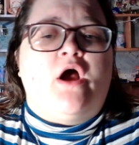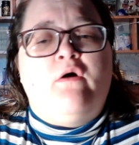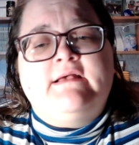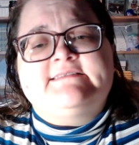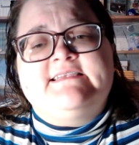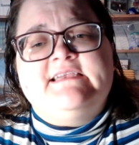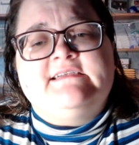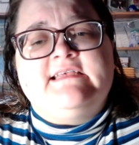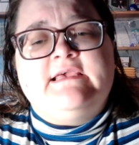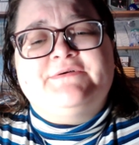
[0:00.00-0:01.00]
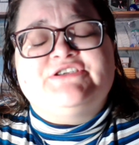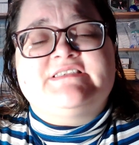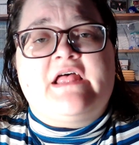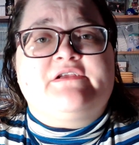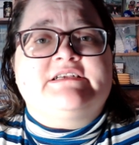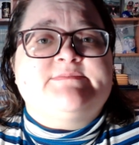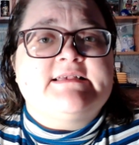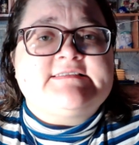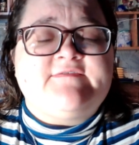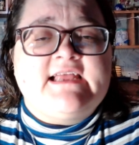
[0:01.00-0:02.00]
OSDD, which is other
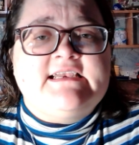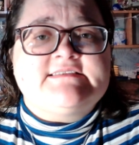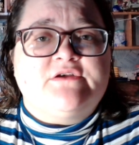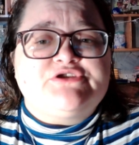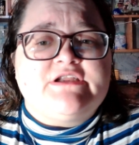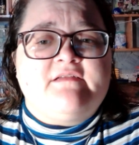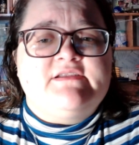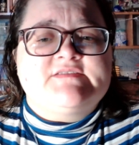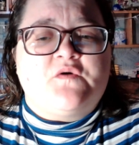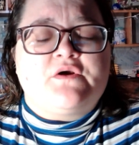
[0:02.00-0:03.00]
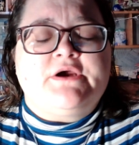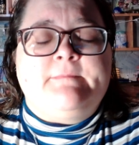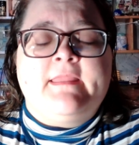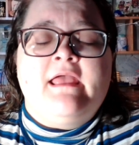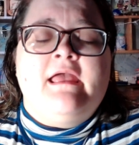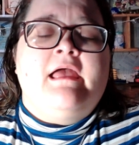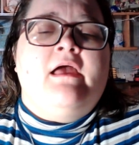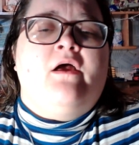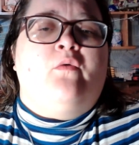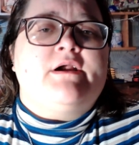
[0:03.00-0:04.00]
specified dissociative disorder.
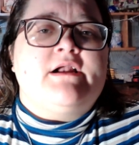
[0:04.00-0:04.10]
We're